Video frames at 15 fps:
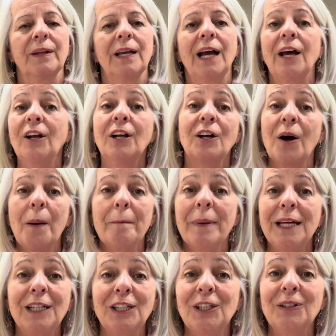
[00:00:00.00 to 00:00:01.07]
And I can't
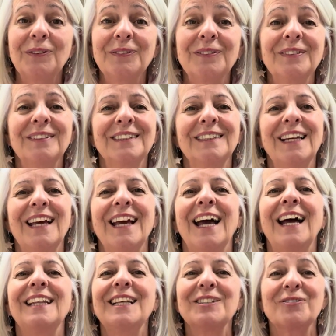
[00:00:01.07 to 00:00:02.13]
make you.
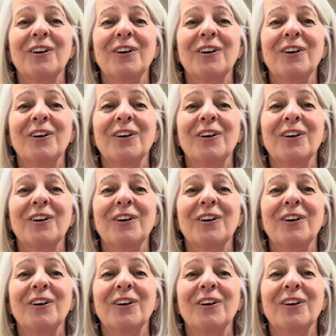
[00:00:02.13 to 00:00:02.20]
And that's